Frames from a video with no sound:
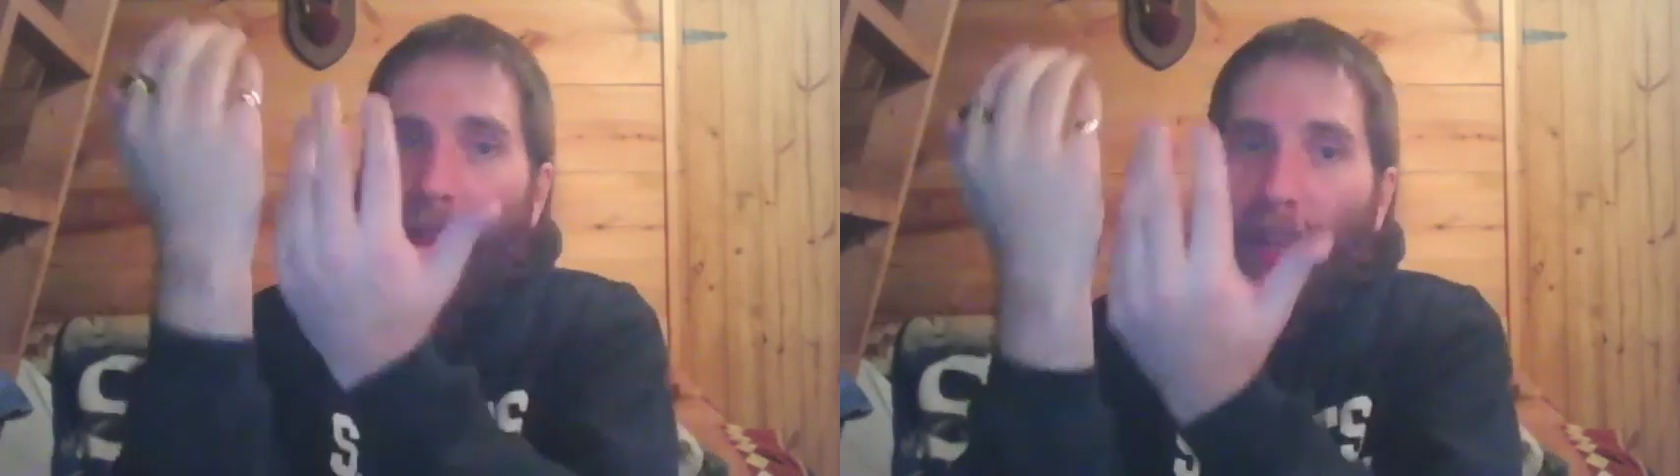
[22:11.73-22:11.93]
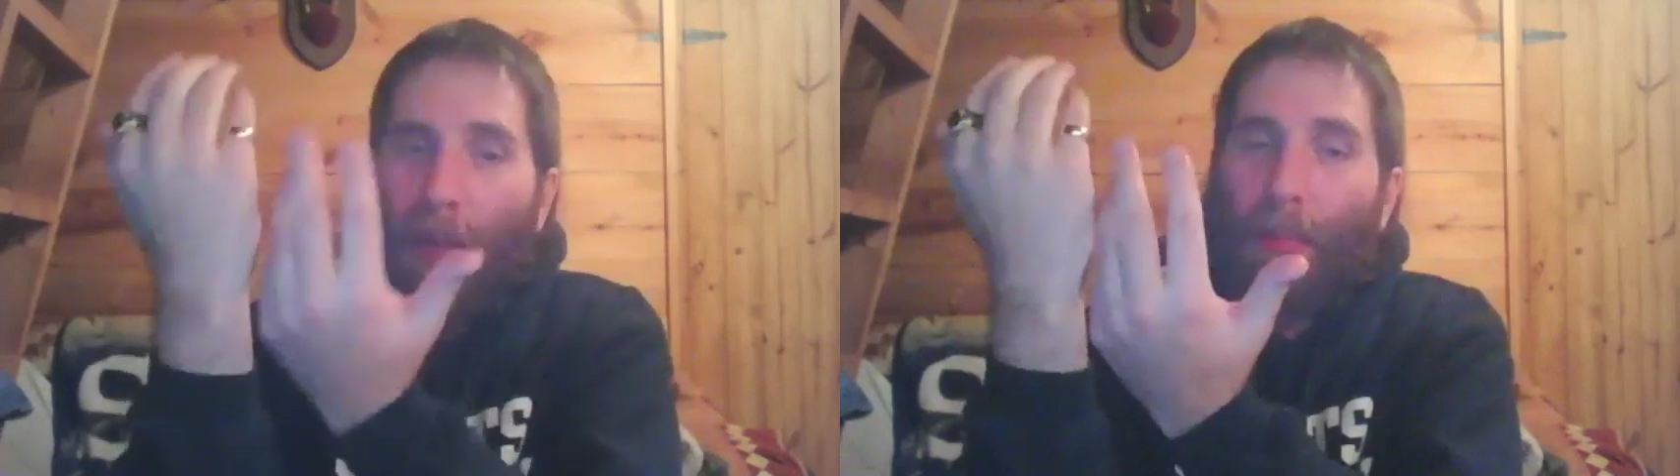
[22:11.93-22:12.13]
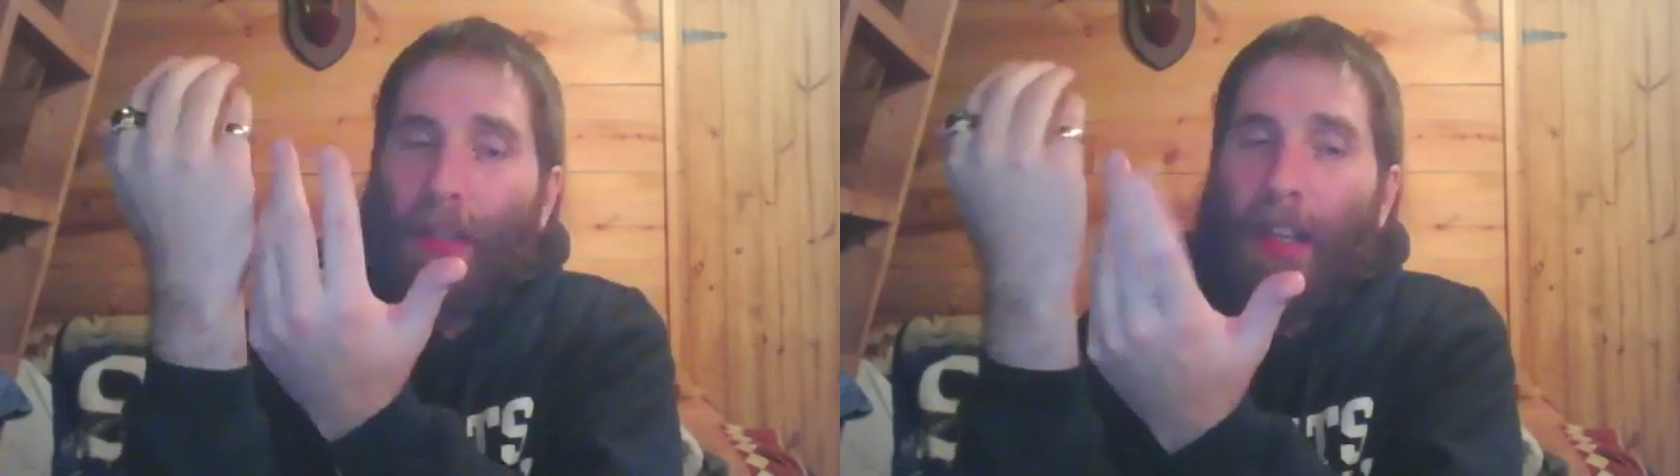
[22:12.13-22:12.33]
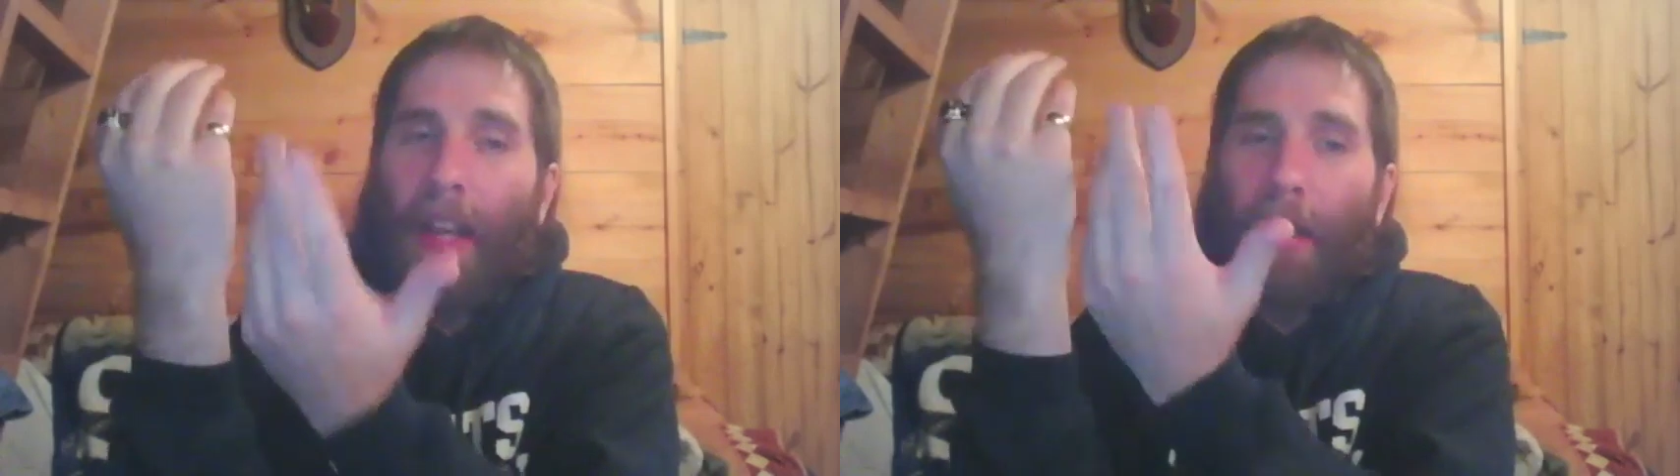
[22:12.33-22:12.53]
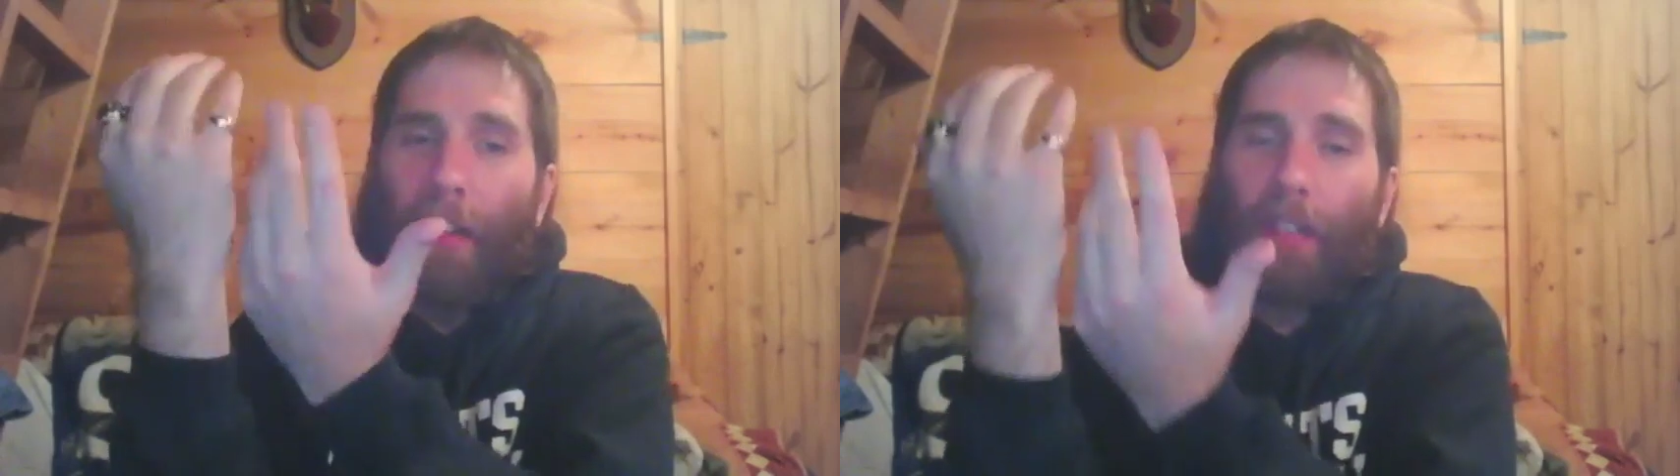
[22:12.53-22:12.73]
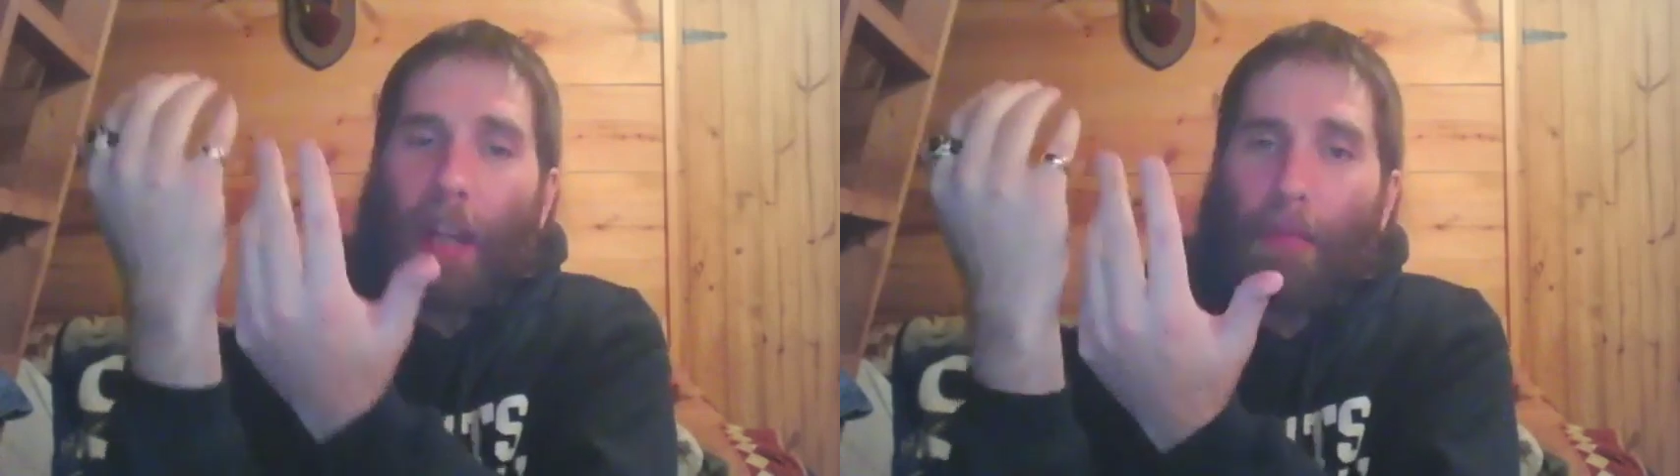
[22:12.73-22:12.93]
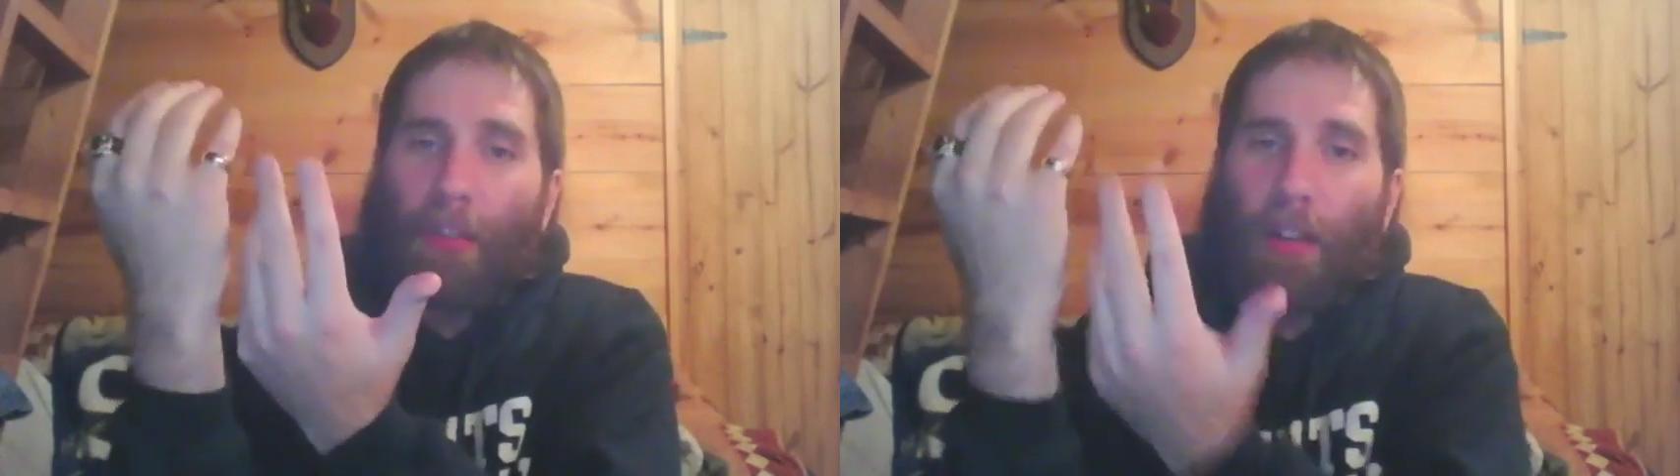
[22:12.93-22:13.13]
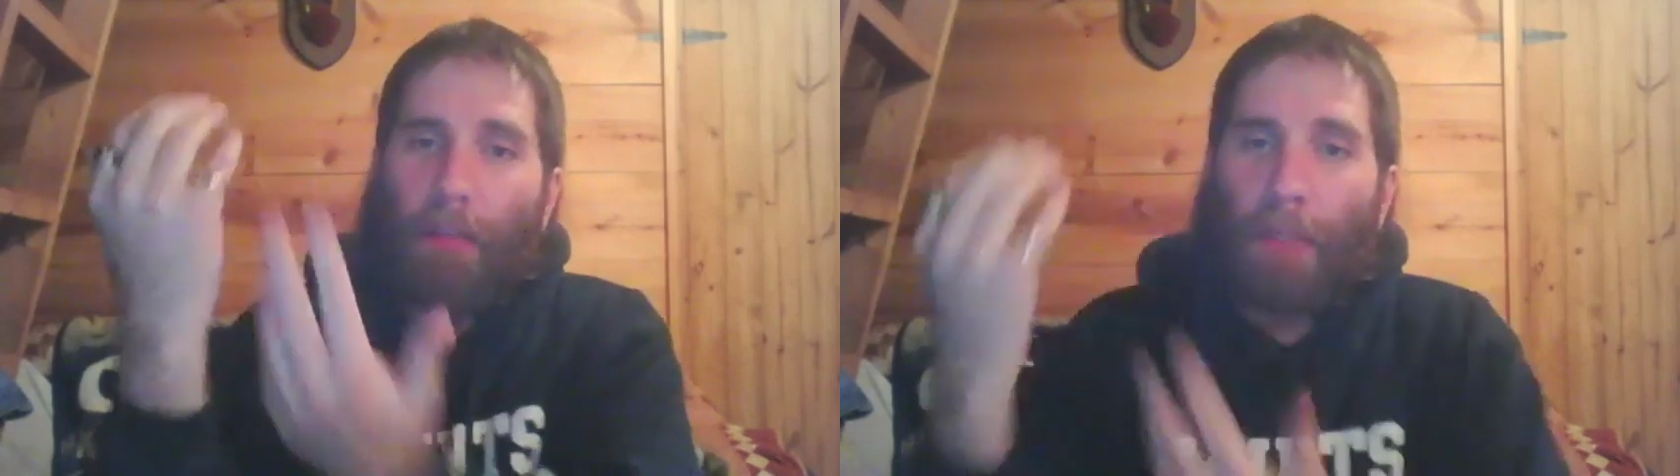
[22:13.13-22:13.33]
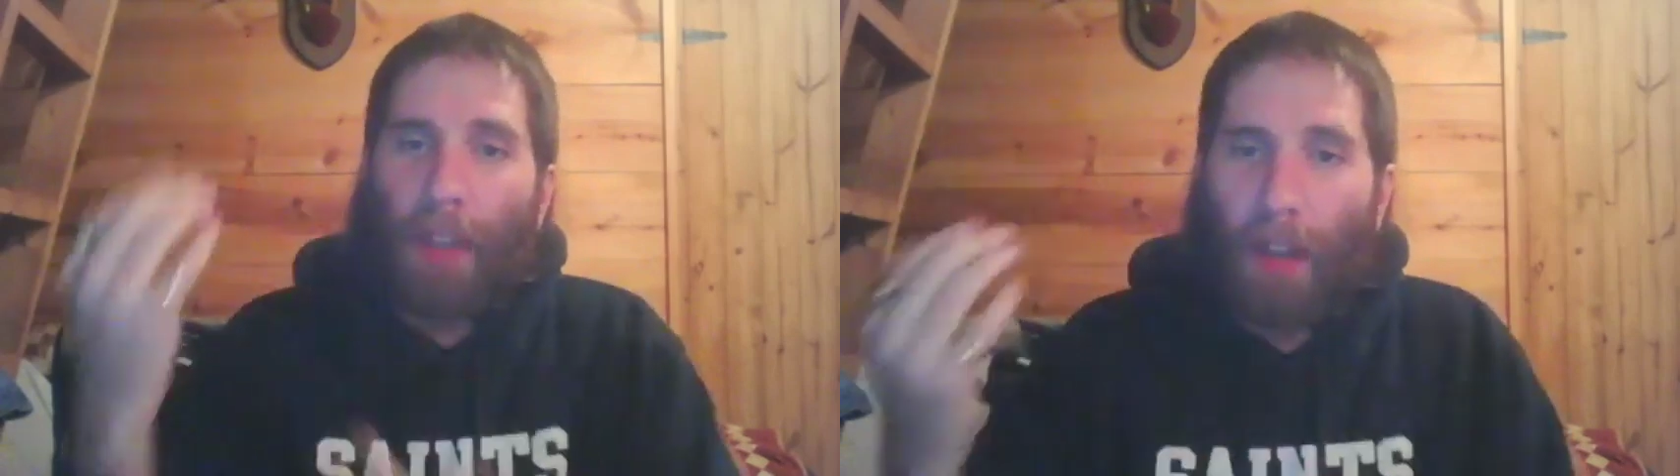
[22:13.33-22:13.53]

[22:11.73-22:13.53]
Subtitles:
tipped interception